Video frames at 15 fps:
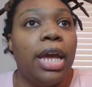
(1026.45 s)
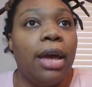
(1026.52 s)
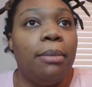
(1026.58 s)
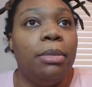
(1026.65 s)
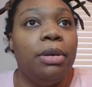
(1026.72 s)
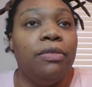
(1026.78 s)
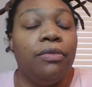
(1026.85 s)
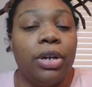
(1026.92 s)

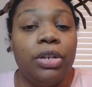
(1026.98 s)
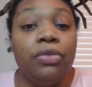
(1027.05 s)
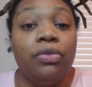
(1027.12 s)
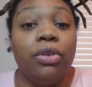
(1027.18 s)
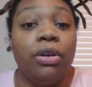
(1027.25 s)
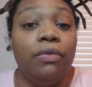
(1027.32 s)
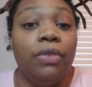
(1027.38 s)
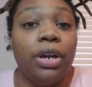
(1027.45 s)
have been friends
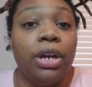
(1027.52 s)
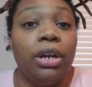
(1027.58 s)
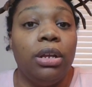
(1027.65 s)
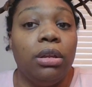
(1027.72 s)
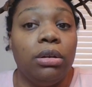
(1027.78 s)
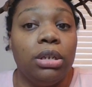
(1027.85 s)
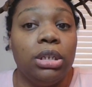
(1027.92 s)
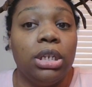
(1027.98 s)
for a very
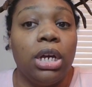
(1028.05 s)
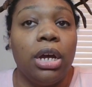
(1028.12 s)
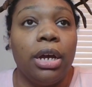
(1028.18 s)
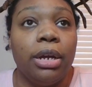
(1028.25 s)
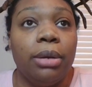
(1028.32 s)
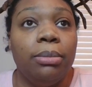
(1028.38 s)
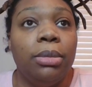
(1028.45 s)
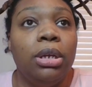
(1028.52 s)
long
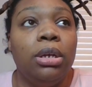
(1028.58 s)
time.